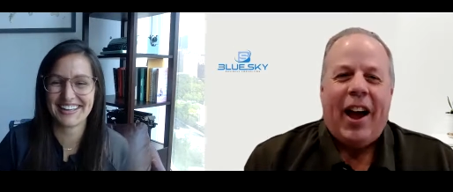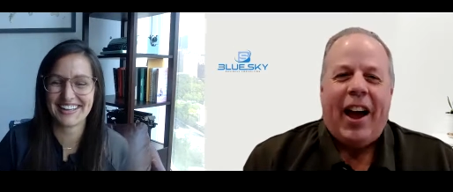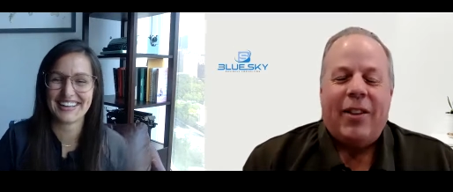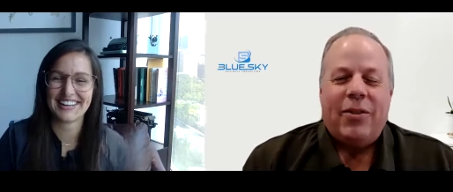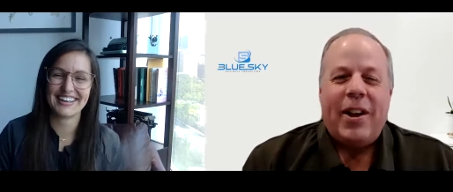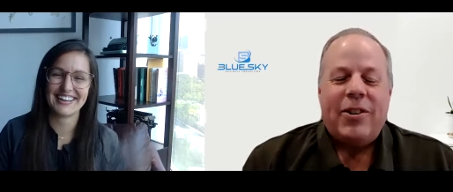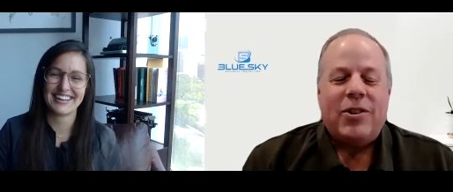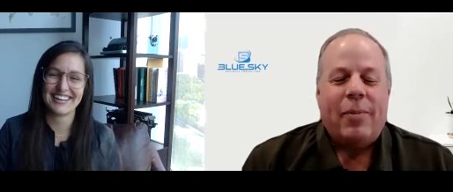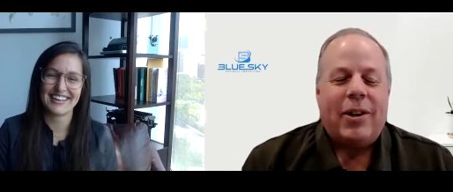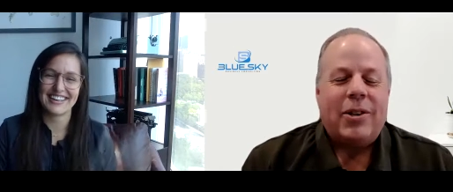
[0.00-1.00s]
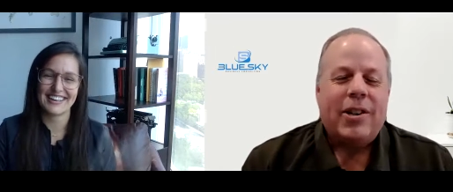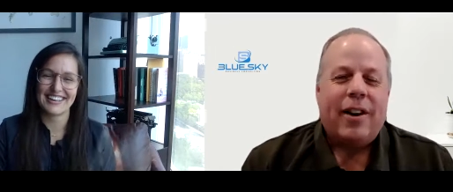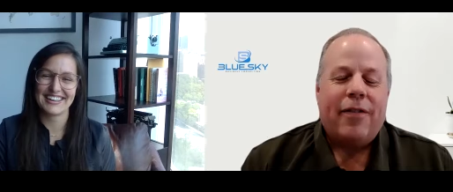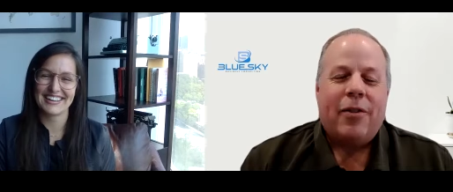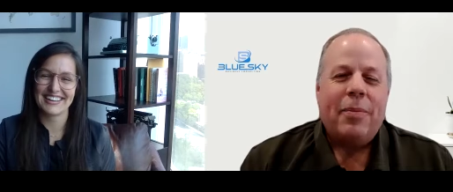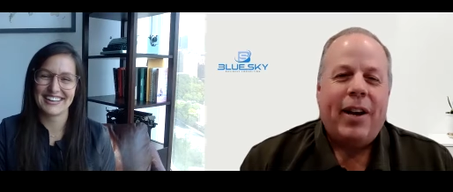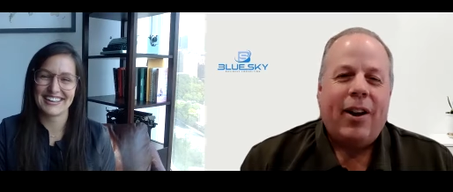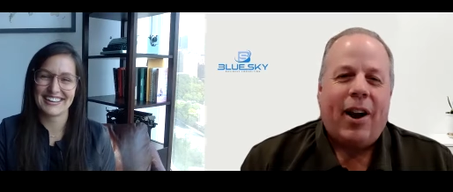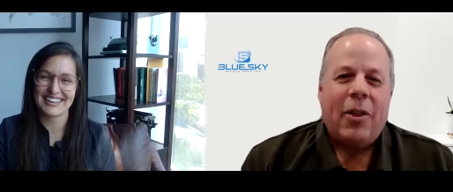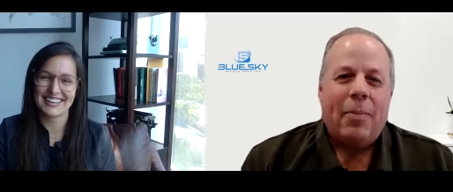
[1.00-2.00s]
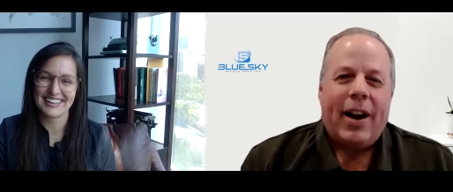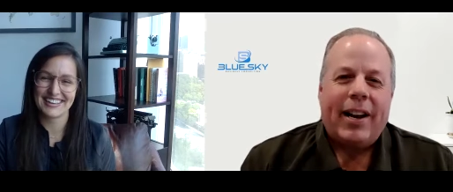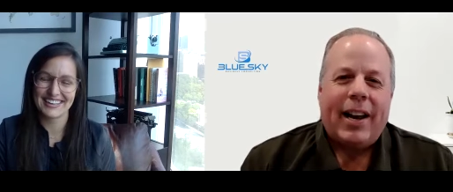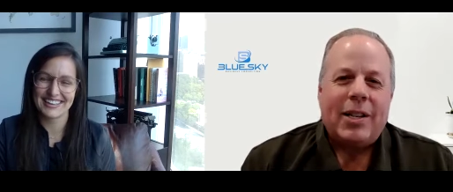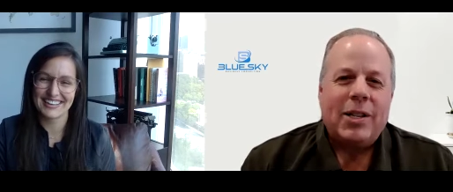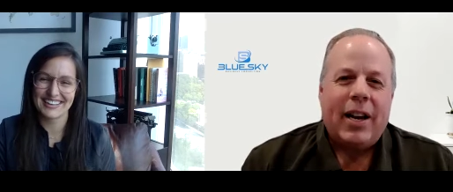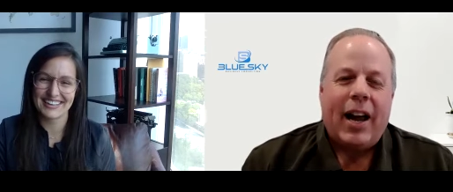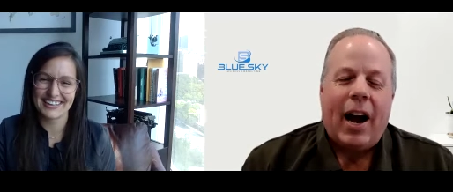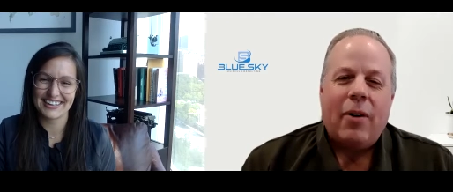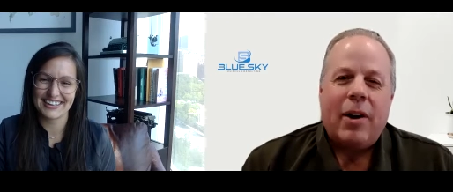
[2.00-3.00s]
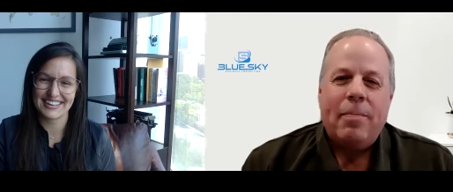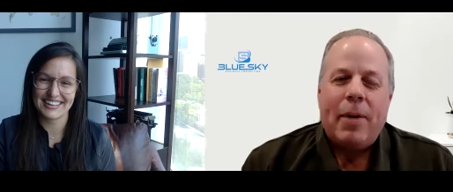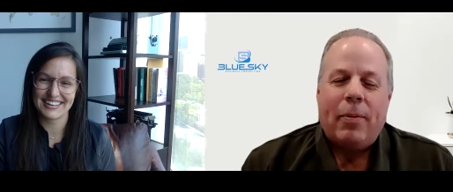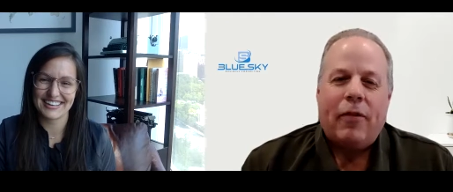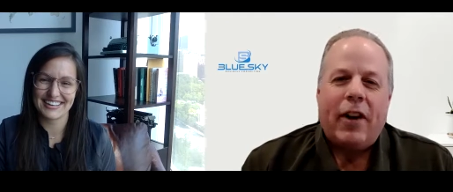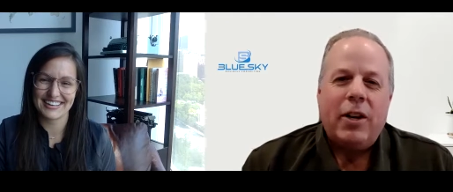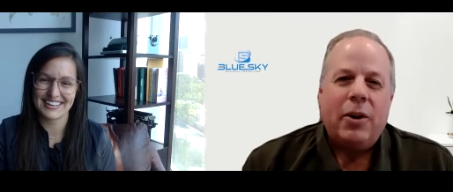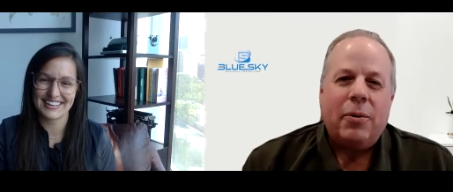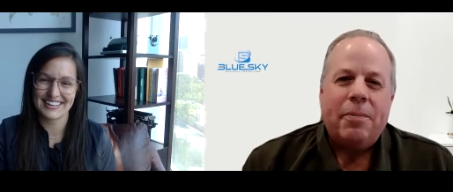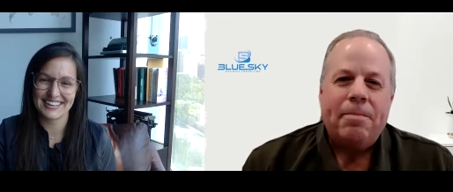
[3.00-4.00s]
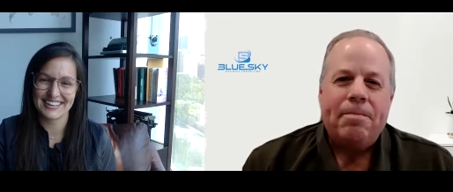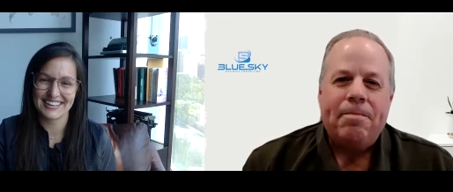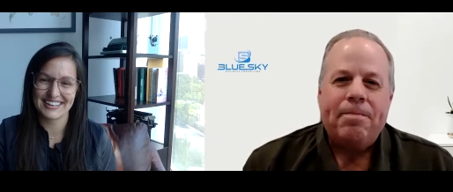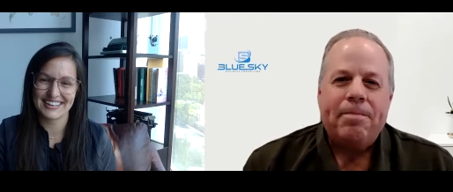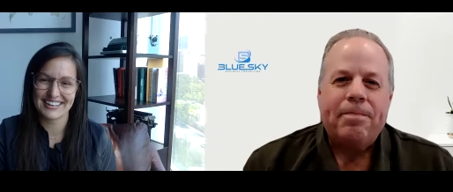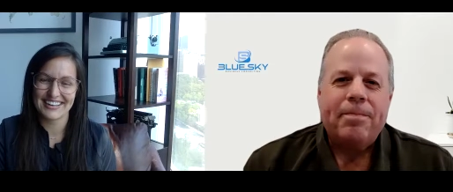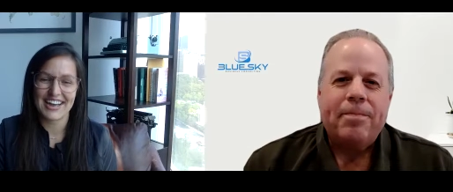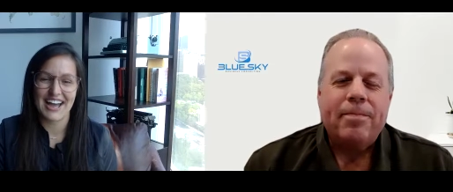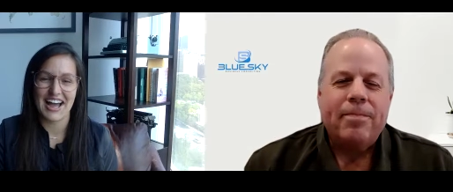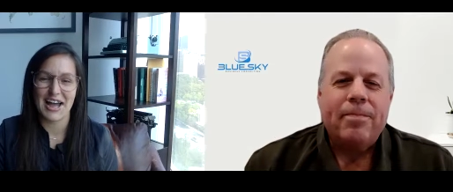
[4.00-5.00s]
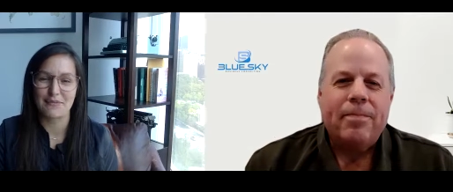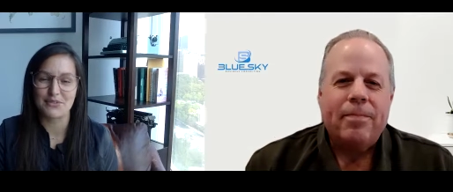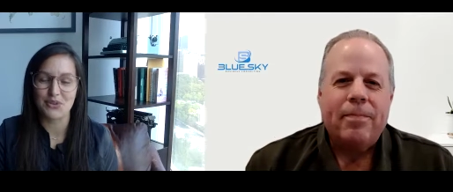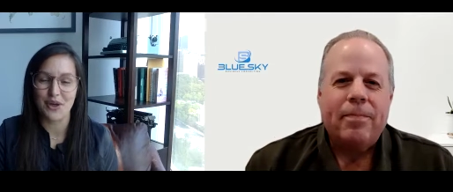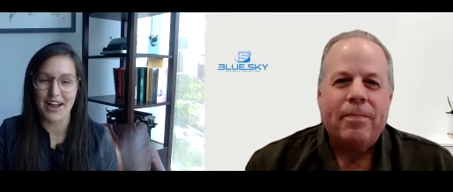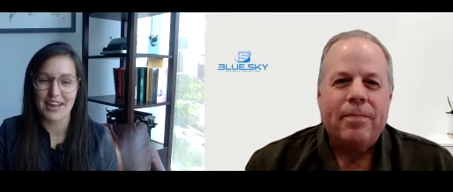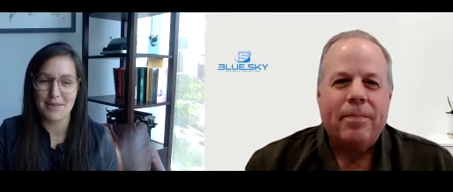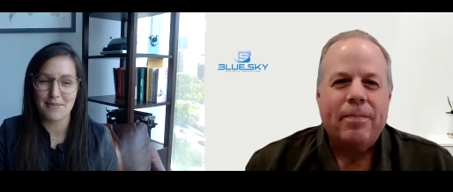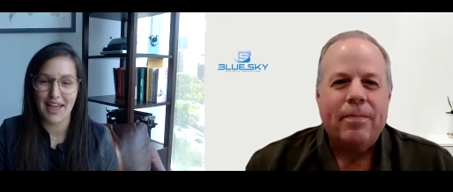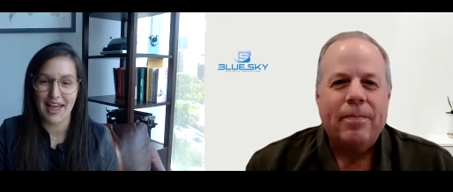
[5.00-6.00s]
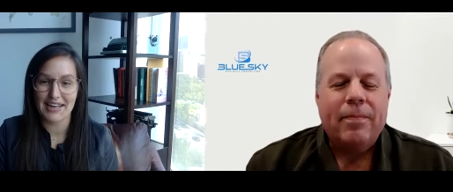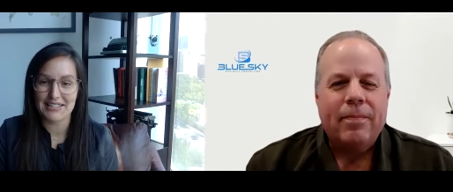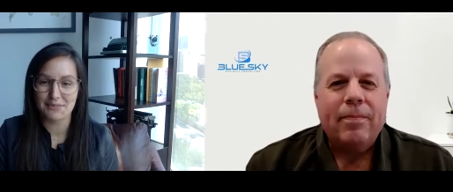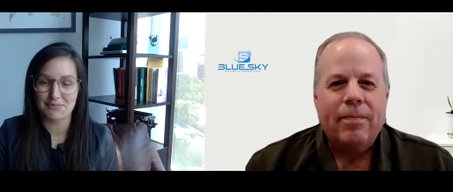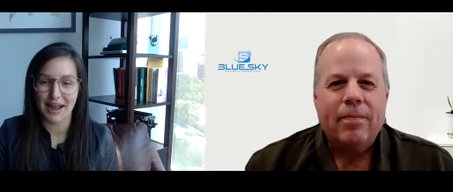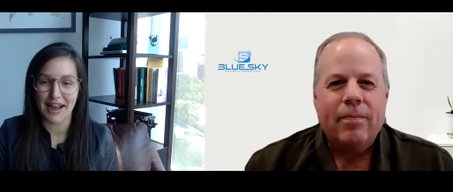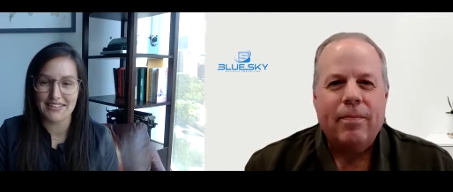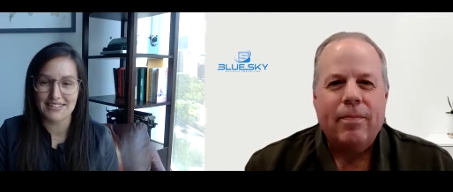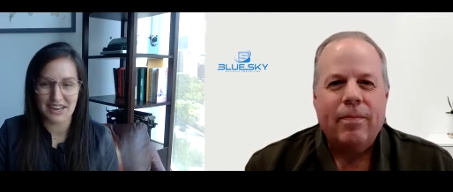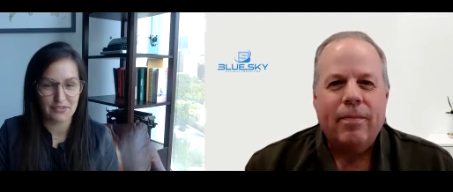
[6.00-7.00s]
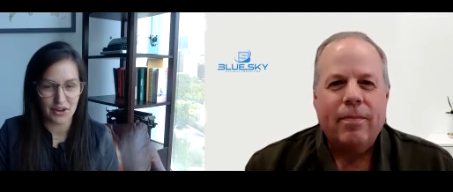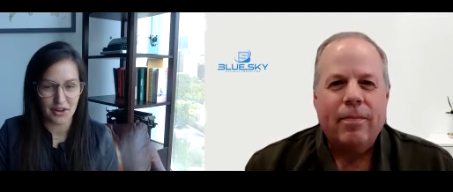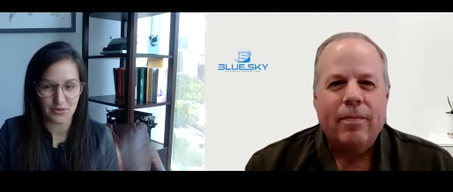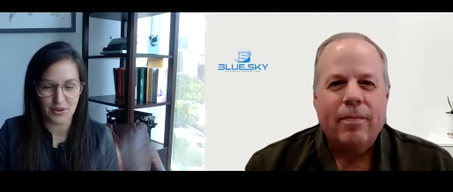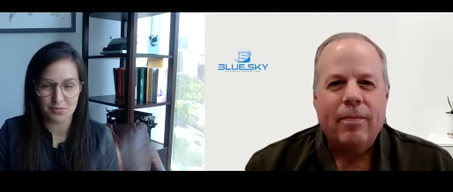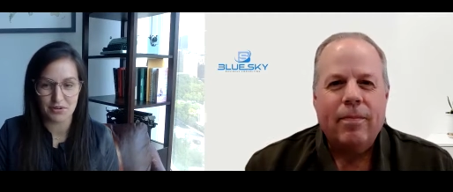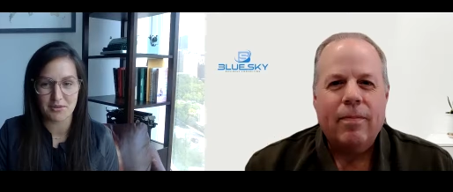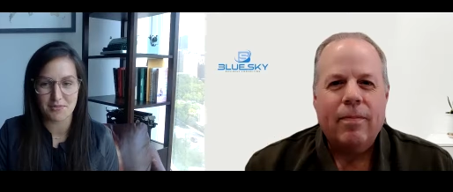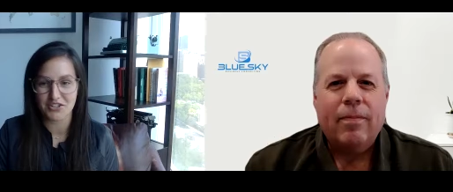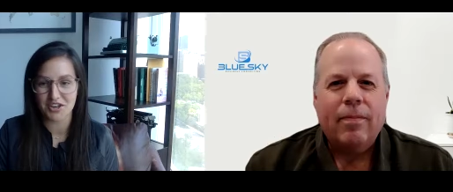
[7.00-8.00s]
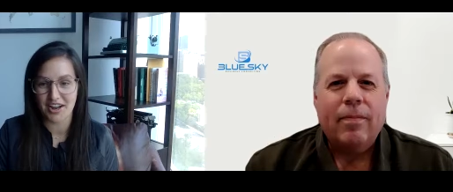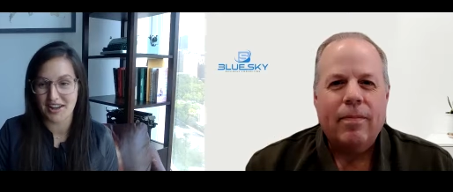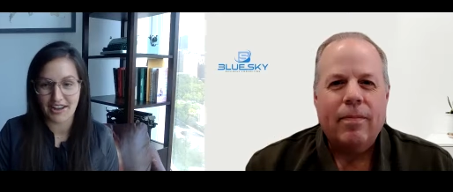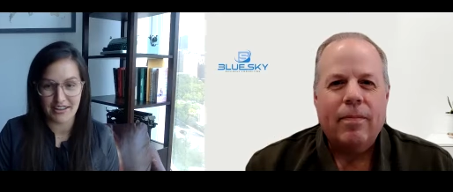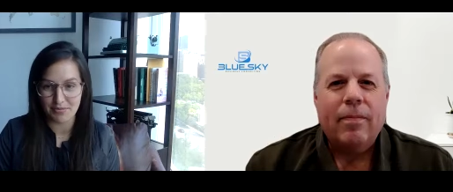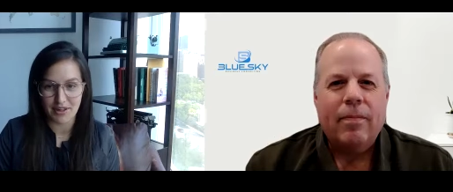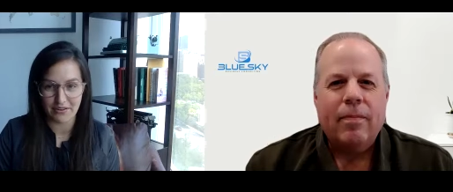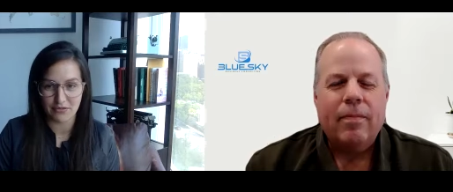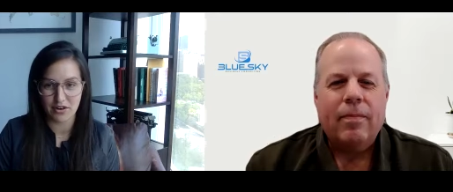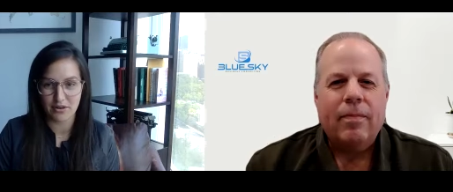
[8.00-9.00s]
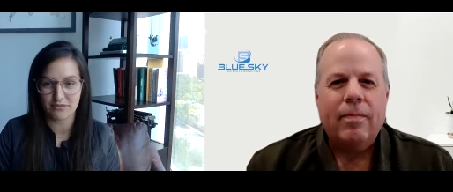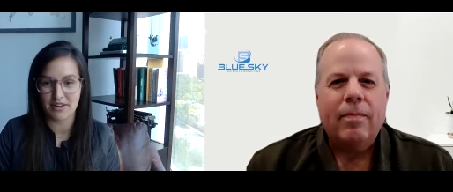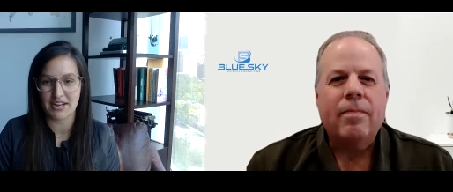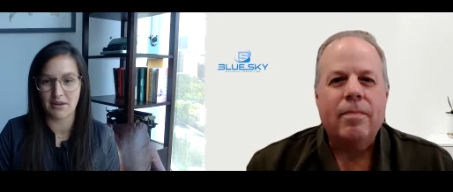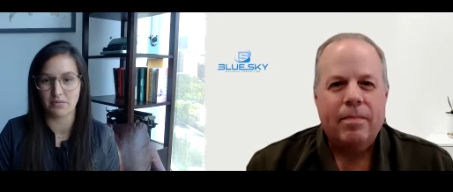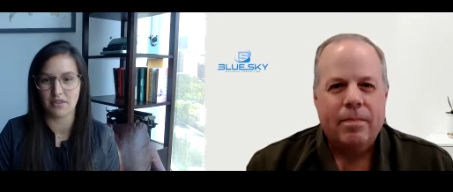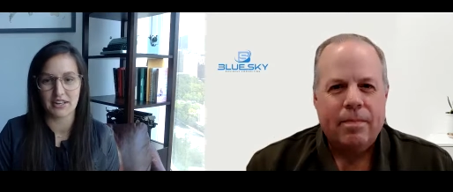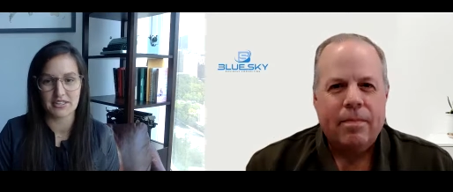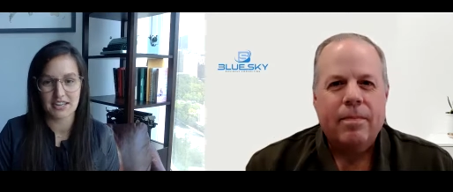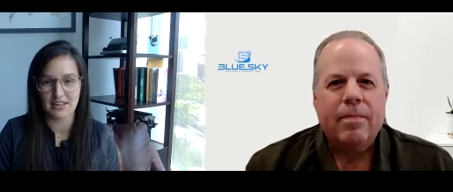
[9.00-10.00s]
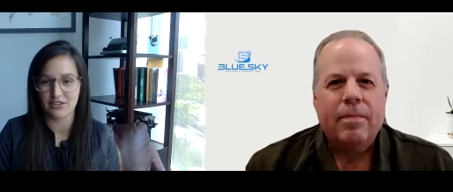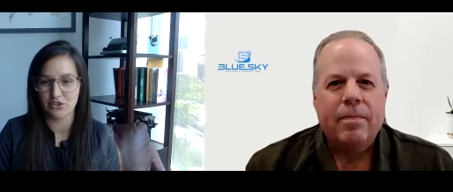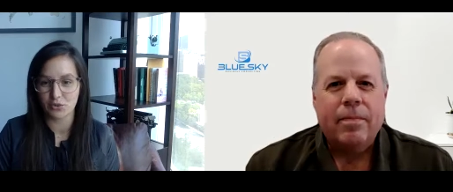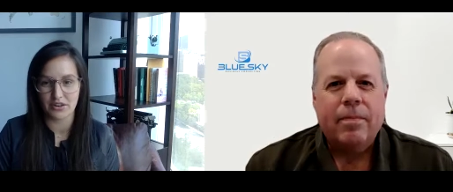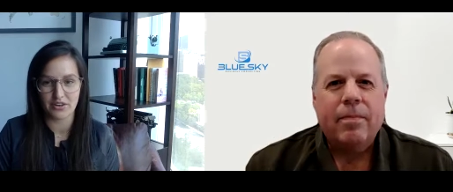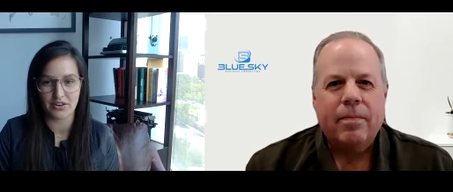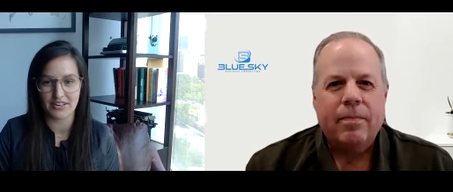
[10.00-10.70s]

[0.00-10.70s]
Speaker 1: And thank you so much, Stef, for being on the podcast today. How can people find you?
Speaker 2: Um, so I am at by Stef Caldwell pretty much on any platform um, LinkedIn, Twitter,